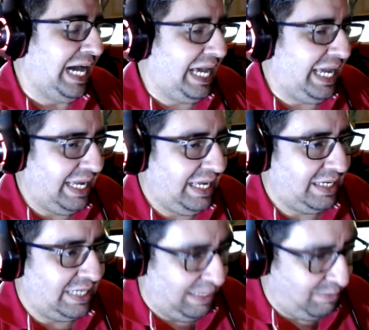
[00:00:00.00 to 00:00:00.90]
I
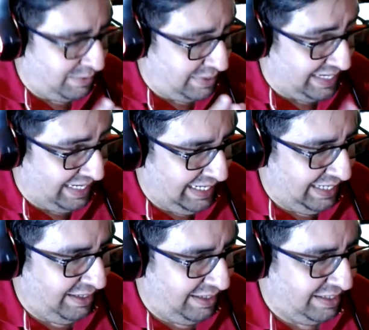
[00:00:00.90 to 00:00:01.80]
am really
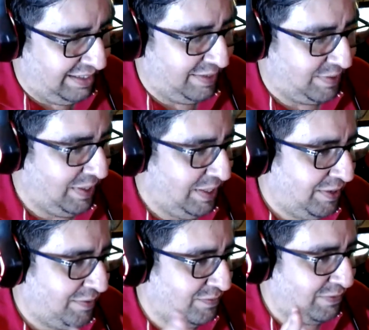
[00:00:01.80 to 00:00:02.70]

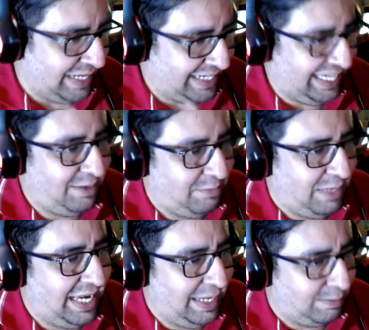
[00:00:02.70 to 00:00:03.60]
working
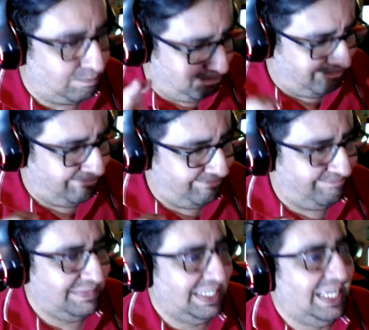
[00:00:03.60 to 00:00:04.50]
my
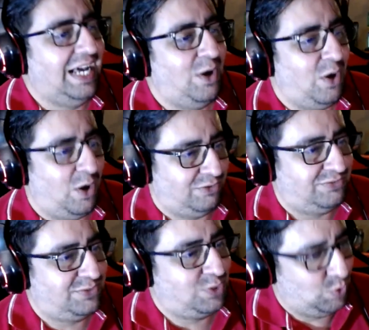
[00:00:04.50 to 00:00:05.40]

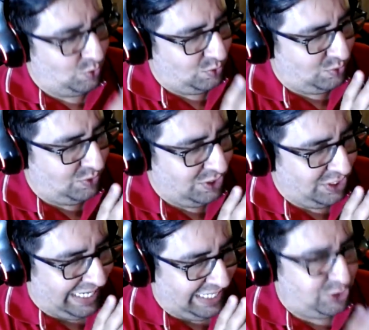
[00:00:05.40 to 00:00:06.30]
off to
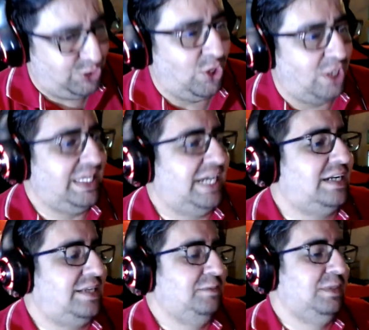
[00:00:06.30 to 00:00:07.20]
ensure
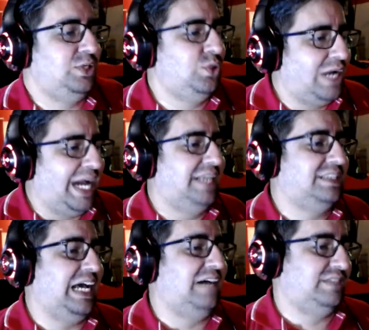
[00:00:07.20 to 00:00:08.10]
that you
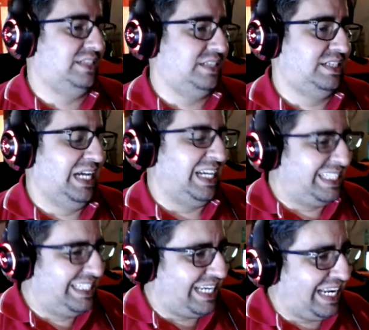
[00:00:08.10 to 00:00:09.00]
guys have a
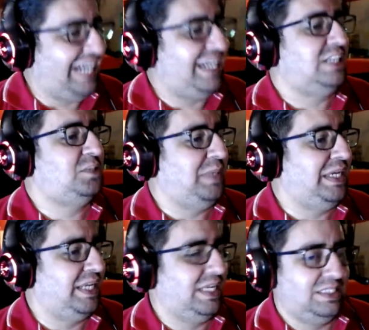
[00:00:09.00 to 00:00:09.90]
great
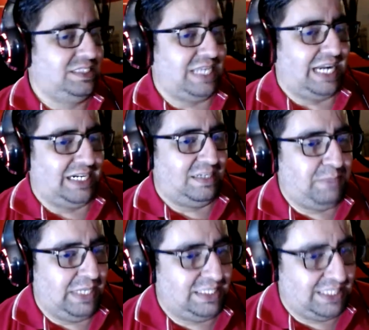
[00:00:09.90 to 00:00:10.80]
experience at
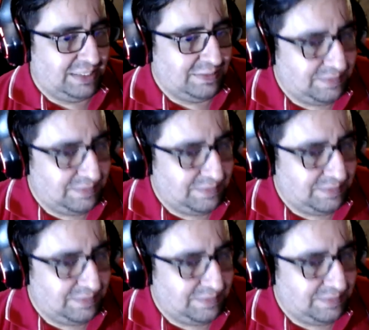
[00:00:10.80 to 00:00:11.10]
PG